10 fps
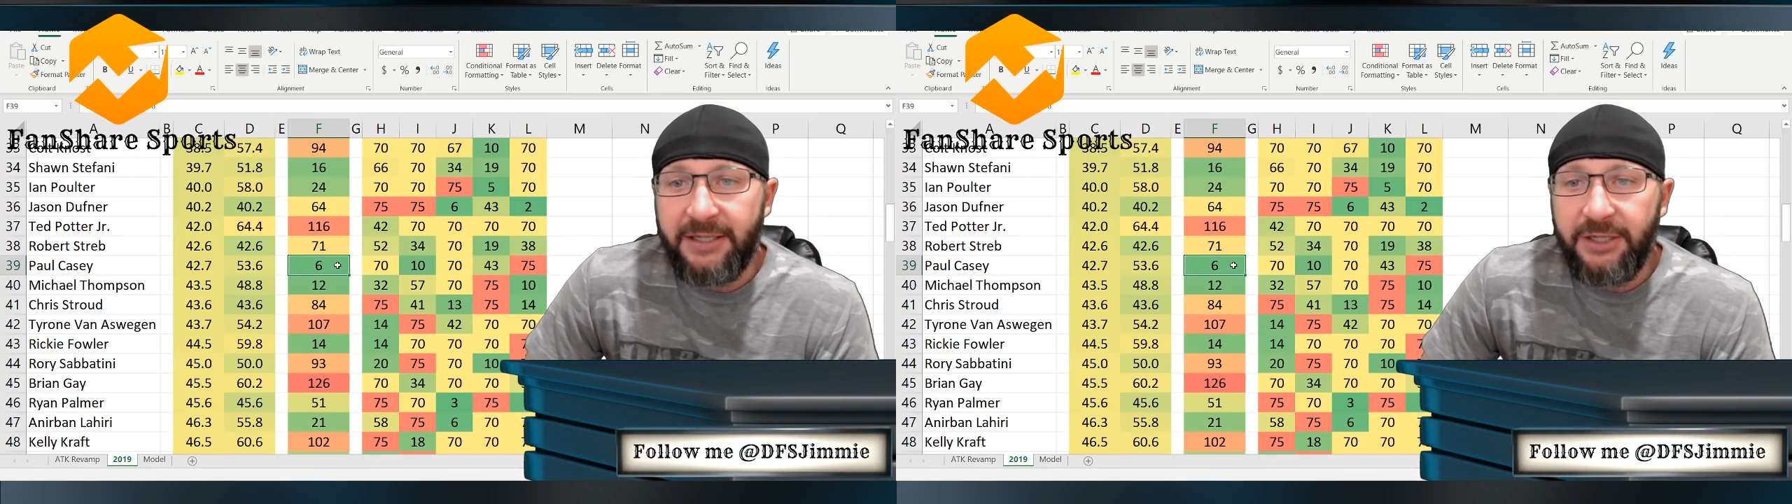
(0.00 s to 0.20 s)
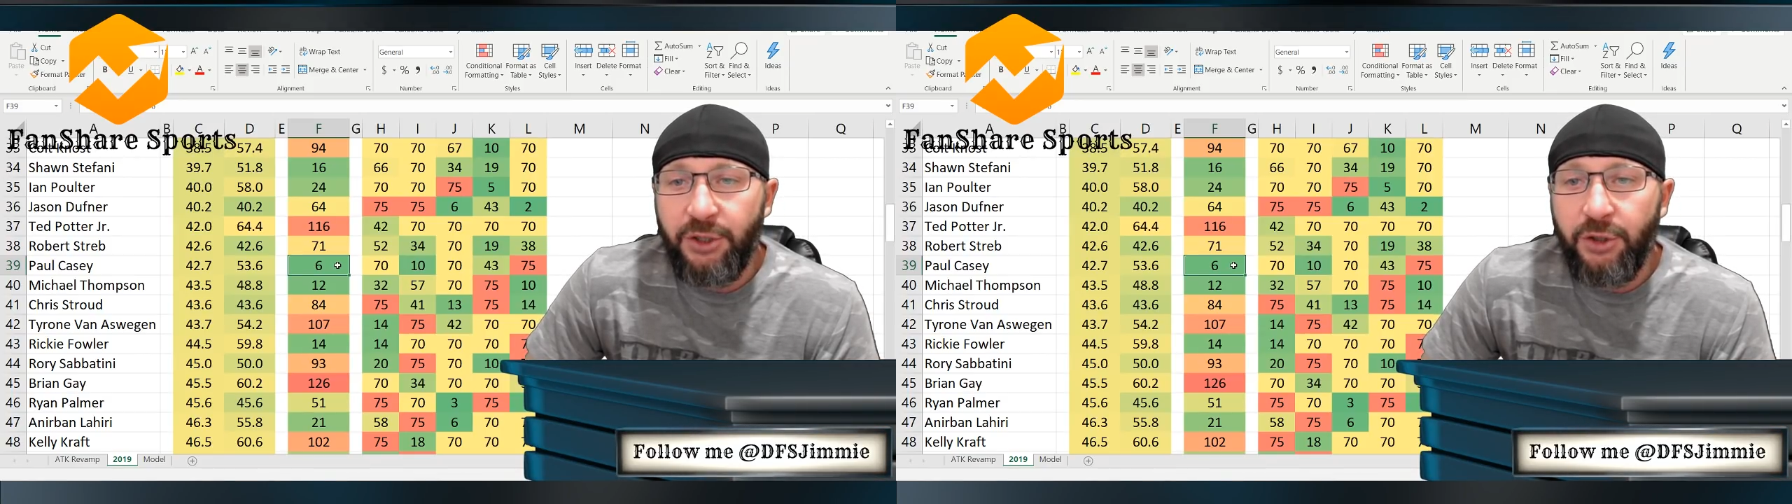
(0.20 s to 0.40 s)

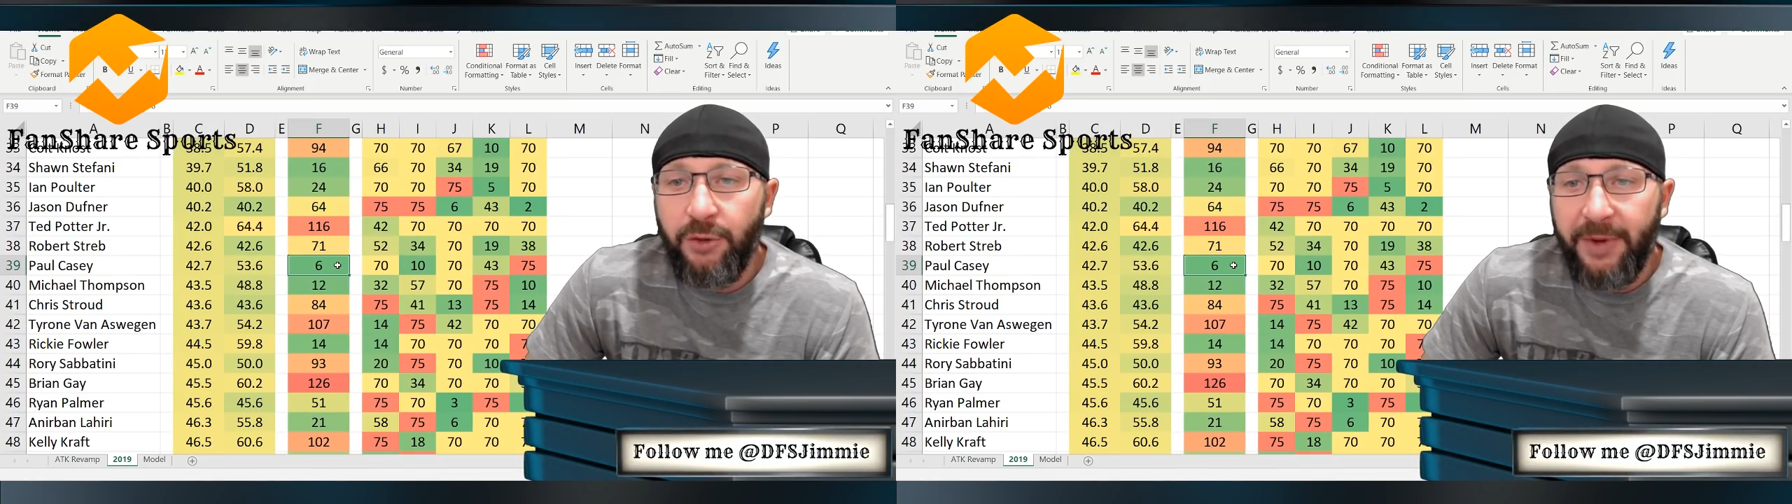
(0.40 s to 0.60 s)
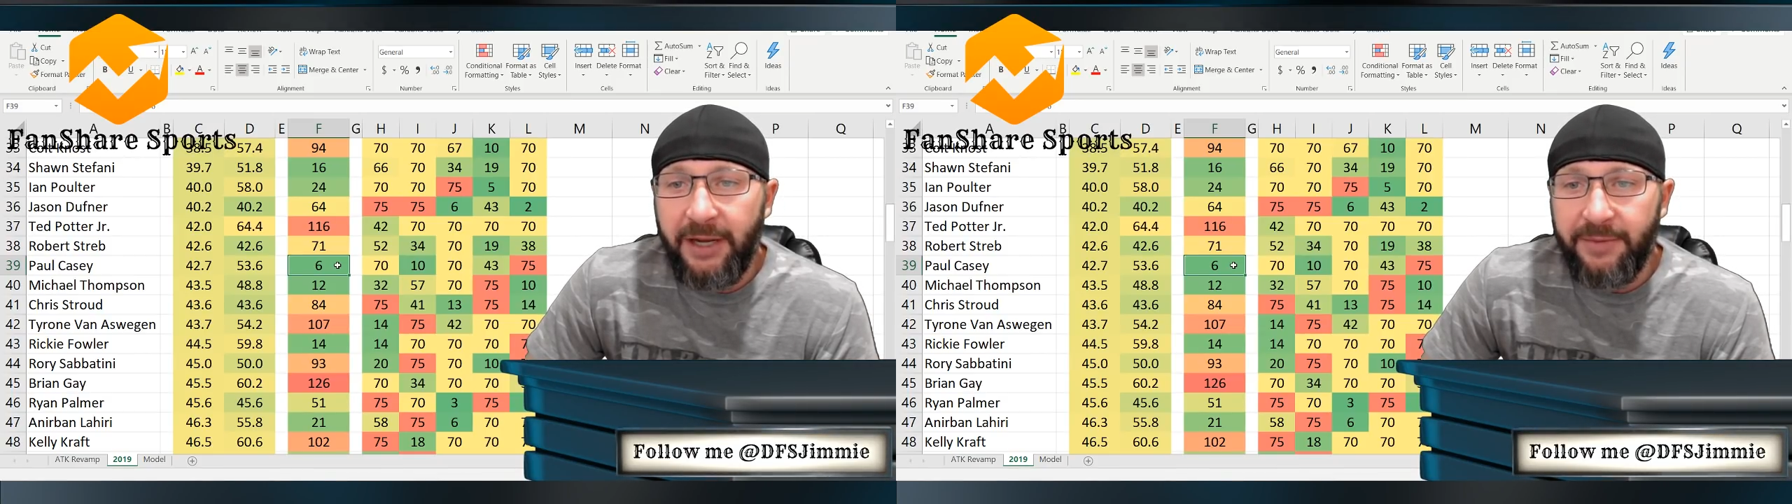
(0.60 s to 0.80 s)
too
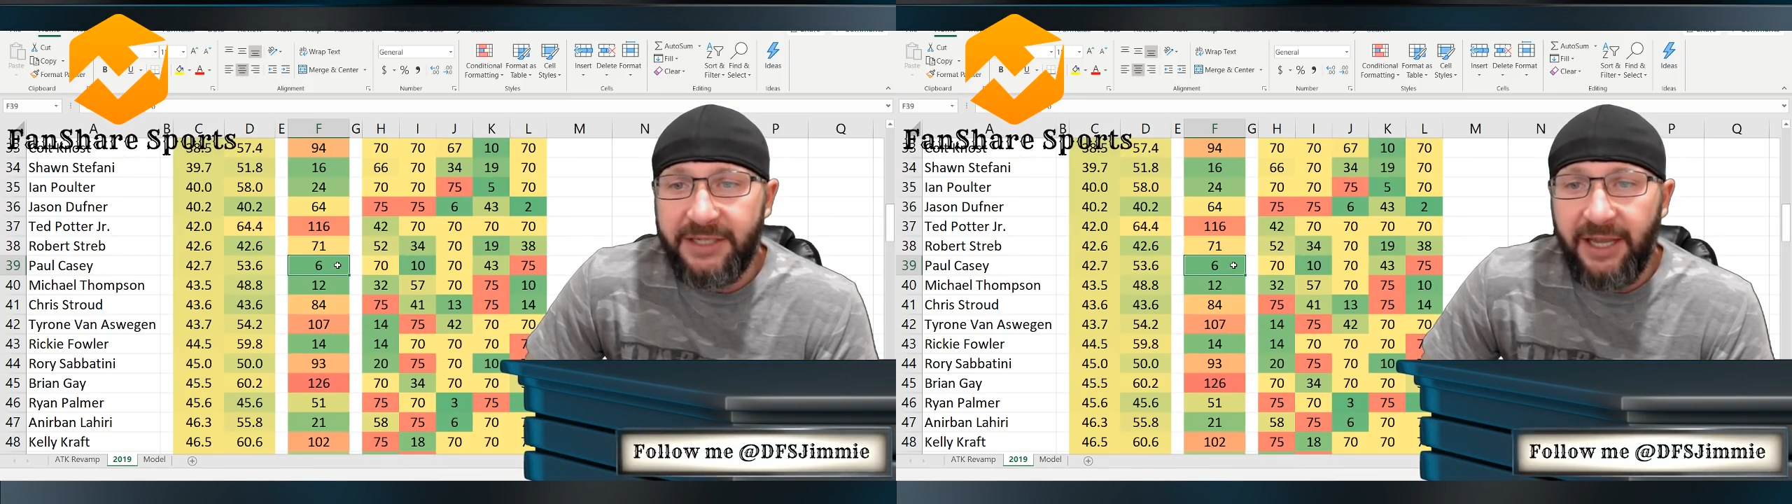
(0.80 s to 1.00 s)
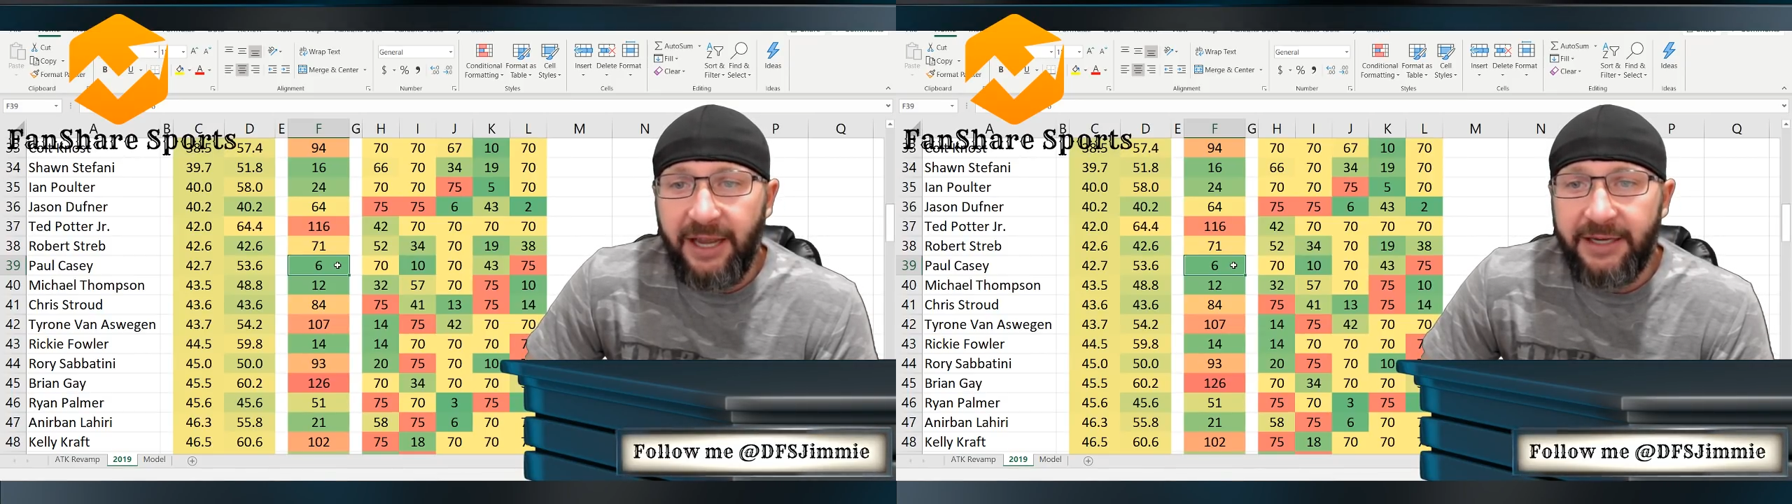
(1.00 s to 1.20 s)
many
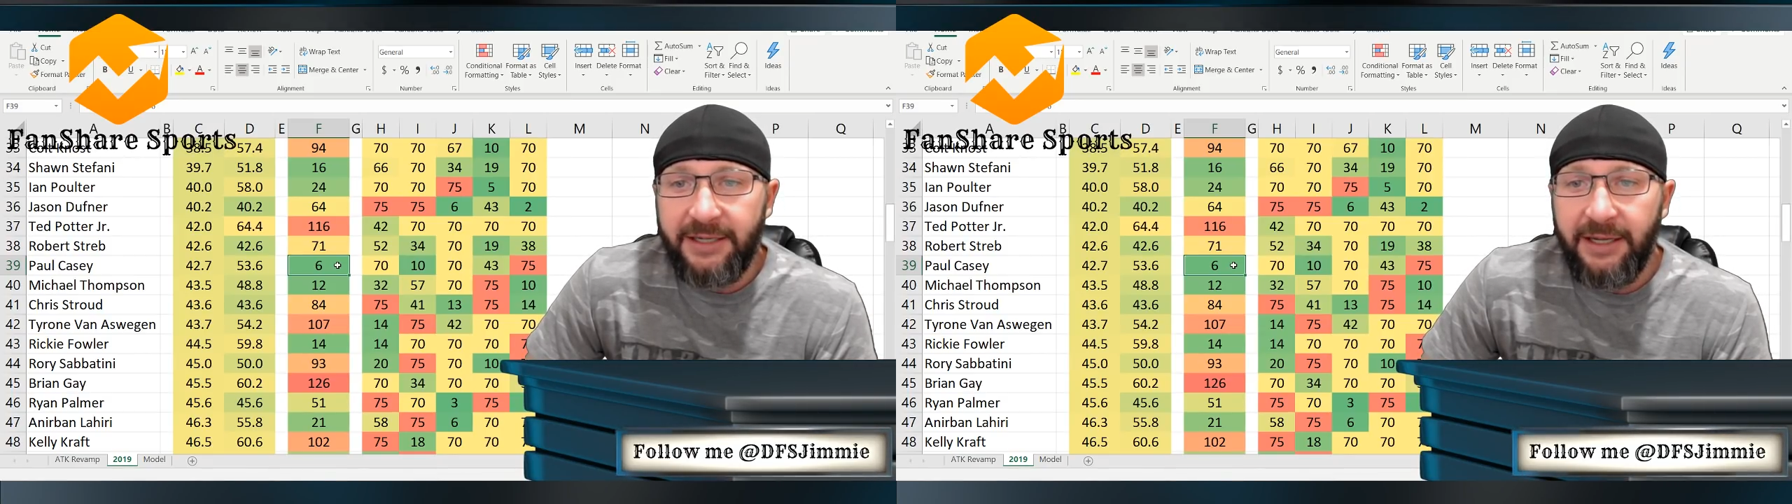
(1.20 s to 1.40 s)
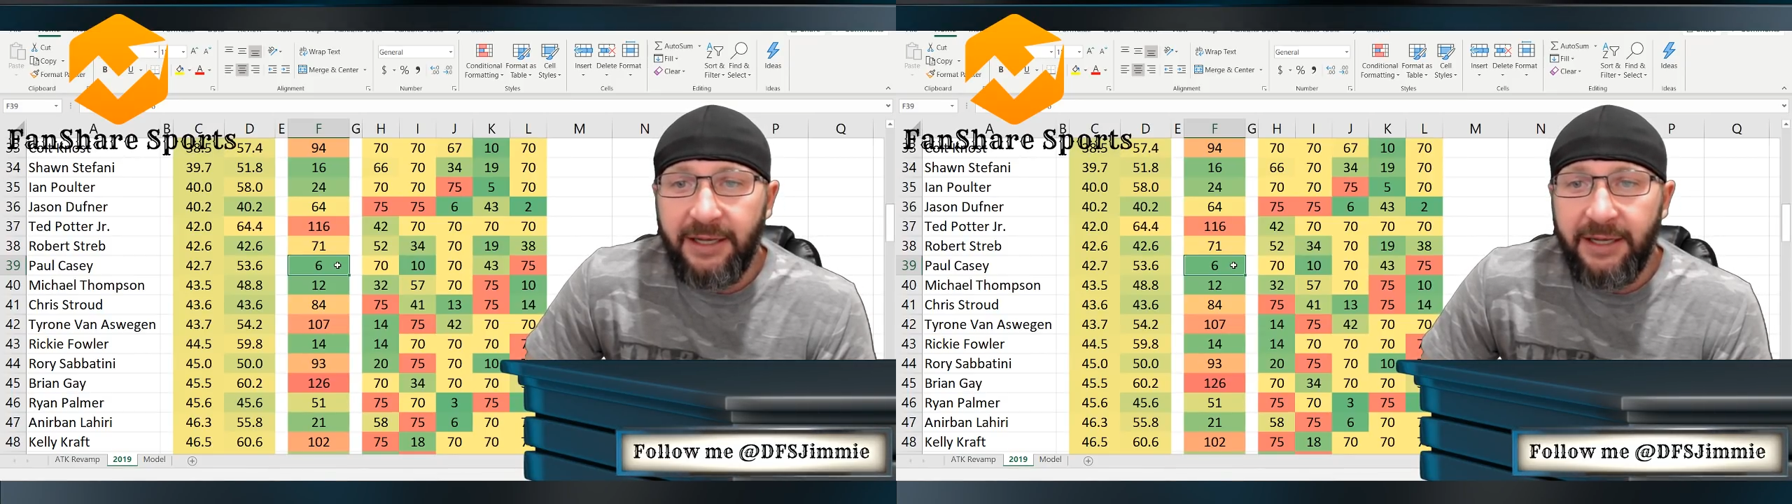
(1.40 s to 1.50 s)
mistakes,